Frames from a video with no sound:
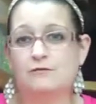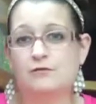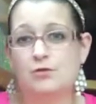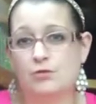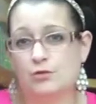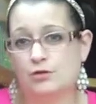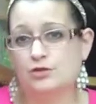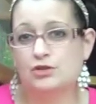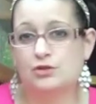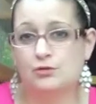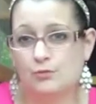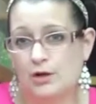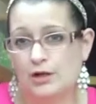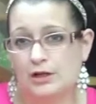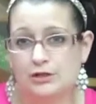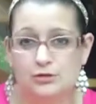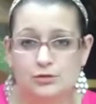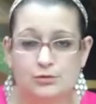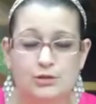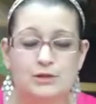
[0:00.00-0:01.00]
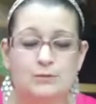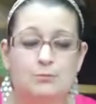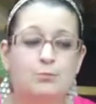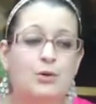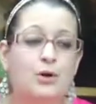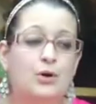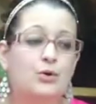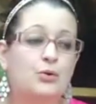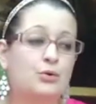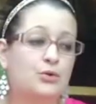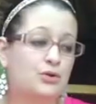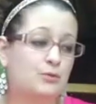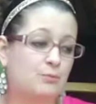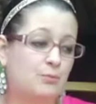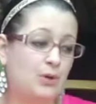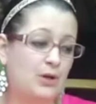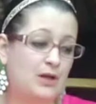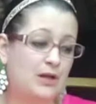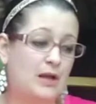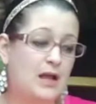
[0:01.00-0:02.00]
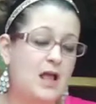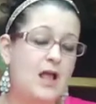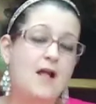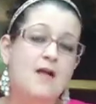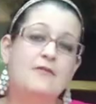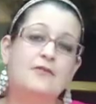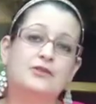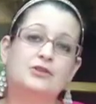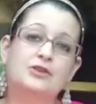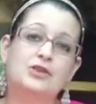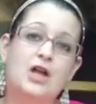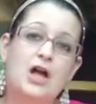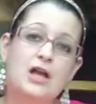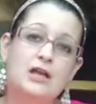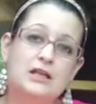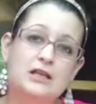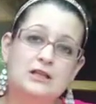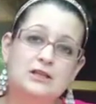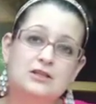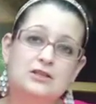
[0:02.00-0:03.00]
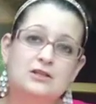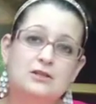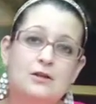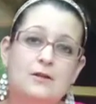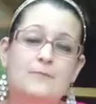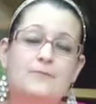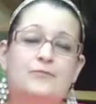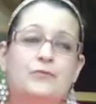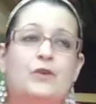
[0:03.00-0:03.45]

Of course, you want to treat both, but lice,